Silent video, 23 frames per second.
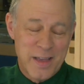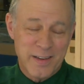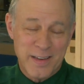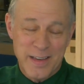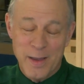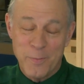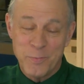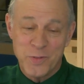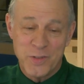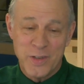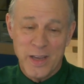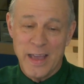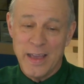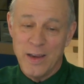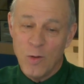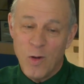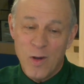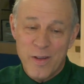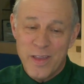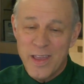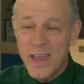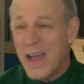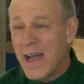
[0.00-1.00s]
kept saying,
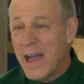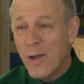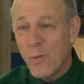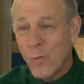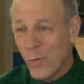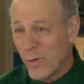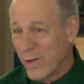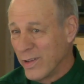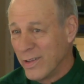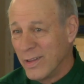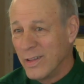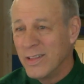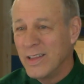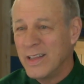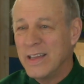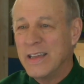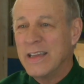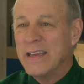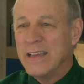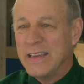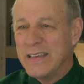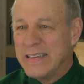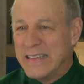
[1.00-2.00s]
oh yeah, I will,
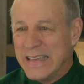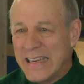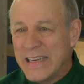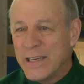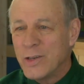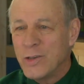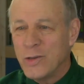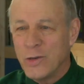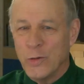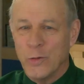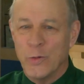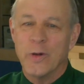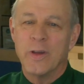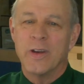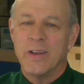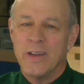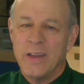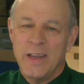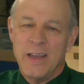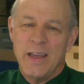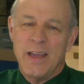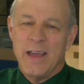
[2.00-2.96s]
didn't do it.